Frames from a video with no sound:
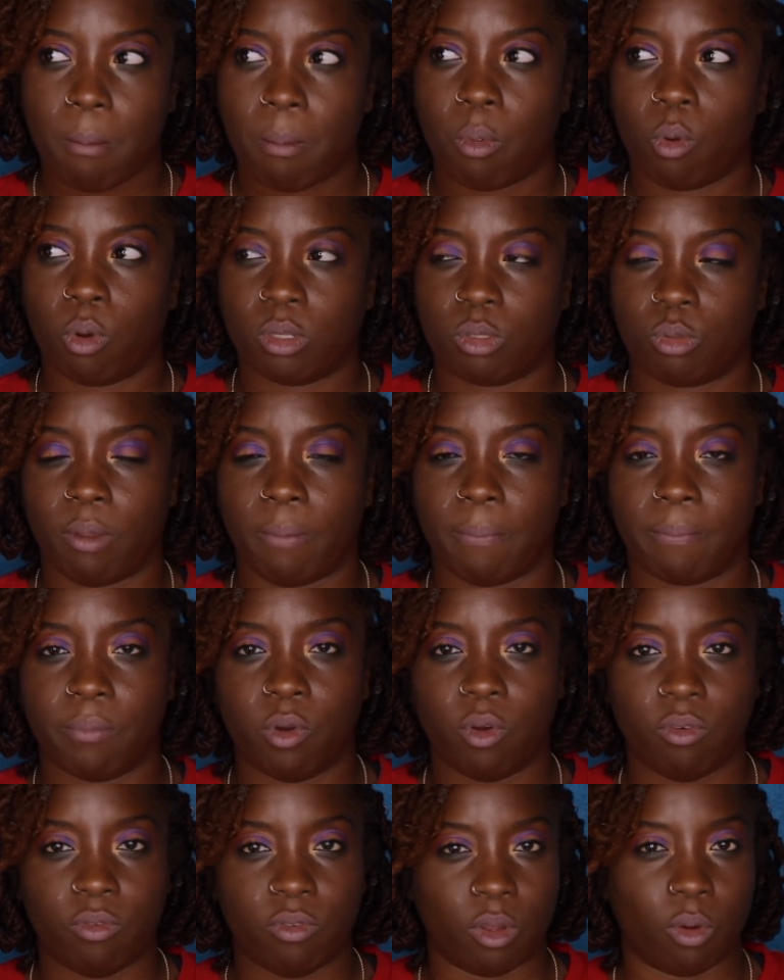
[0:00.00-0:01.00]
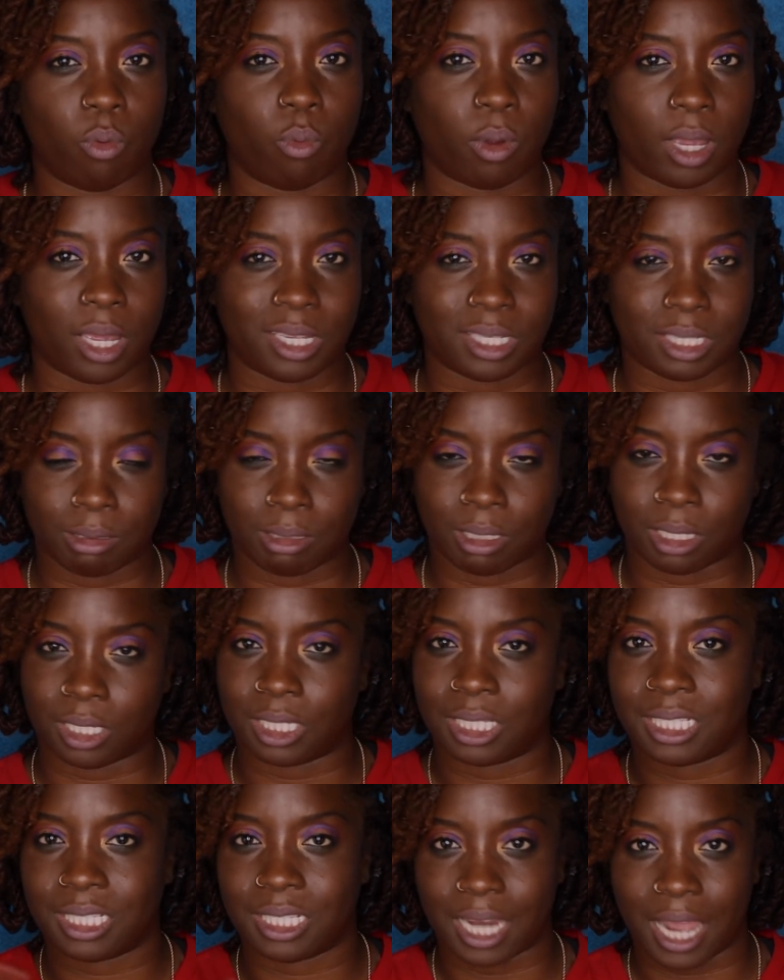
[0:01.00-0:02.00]
But once we moved away, something
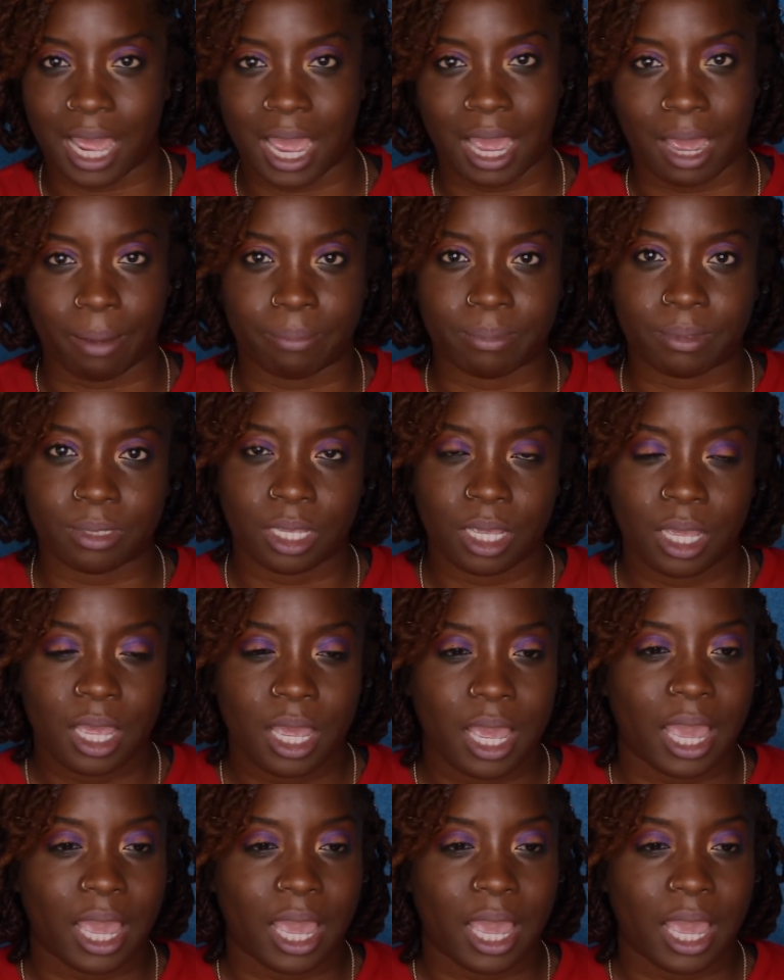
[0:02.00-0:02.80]
snapped